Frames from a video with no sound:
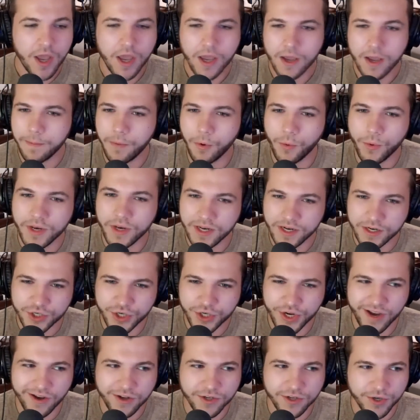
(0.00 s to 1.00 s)
but we need to
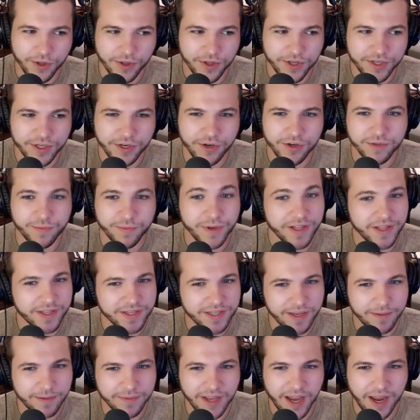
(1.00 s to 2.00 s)
challenge our listeners. But at the
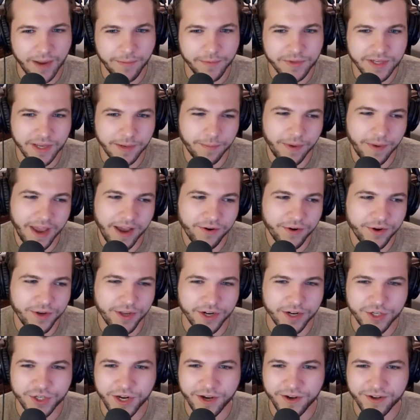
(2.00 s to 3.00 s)
same time, it's like, but how are you
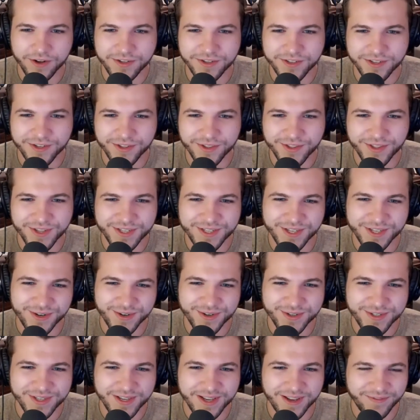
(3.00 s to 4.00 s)
going to challenge
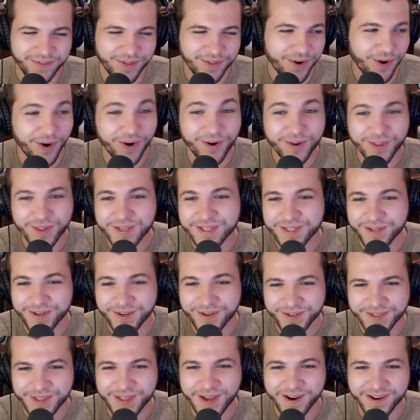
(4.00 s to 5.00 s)
listeners if there aren't
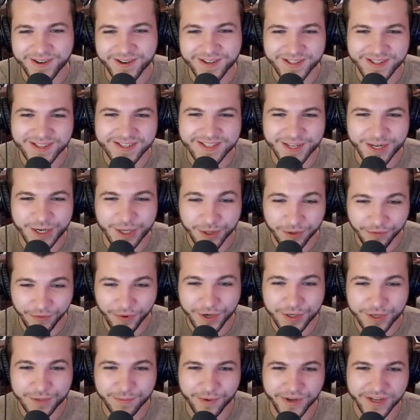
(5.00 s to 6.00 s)
listeners there to listen in the
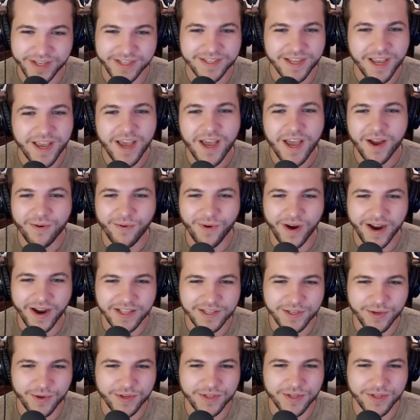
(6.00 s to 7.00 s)
first place? Right.
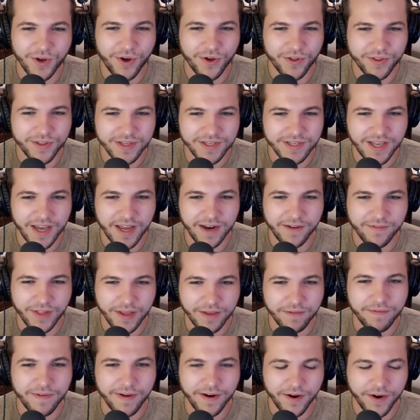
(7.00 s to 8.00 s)
So it's all these kind of
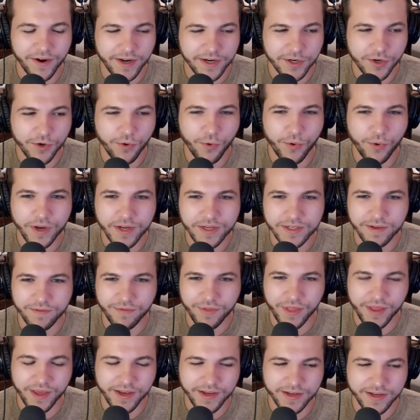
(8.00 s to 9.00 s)
like varying degrees of
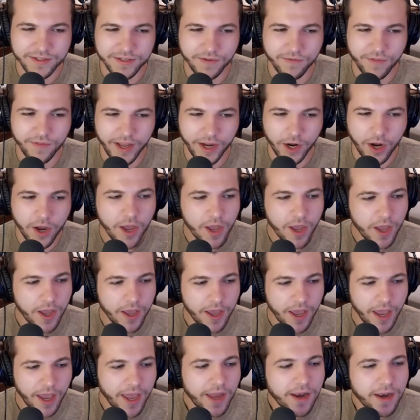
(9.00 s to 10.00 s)
things of like,
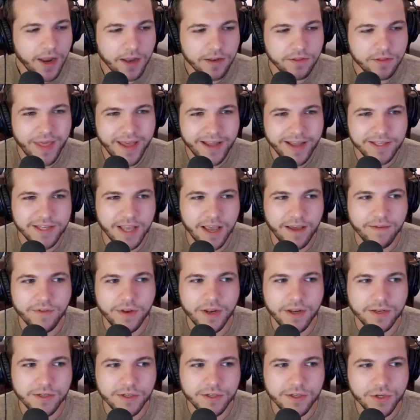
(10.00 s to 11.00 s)
and that's
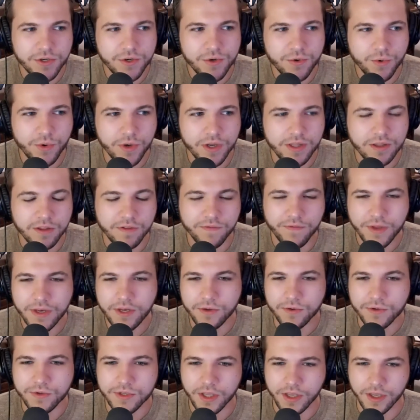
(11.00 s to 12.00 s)
evident too in the
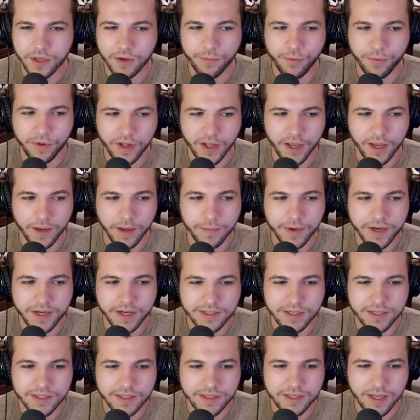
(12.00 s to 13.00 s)
venues that you play,
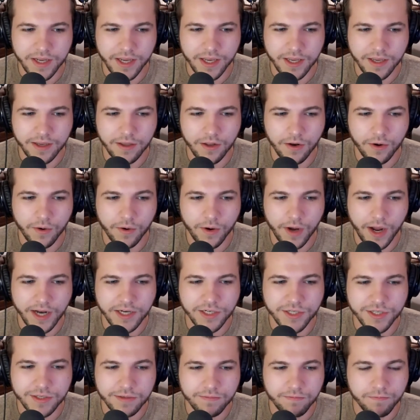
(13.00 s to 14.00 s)
because it's like, I
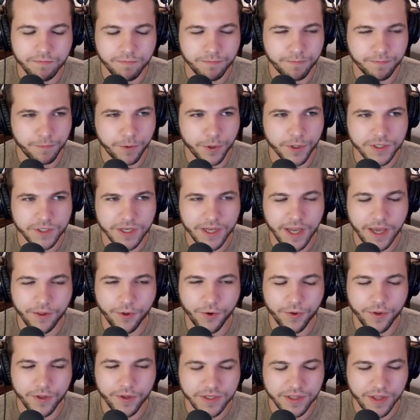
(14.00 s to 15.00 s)
just put
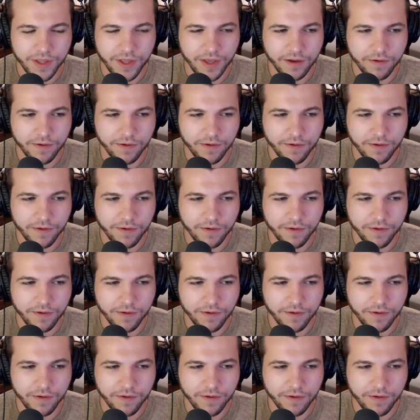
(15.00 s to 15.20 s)
together this thing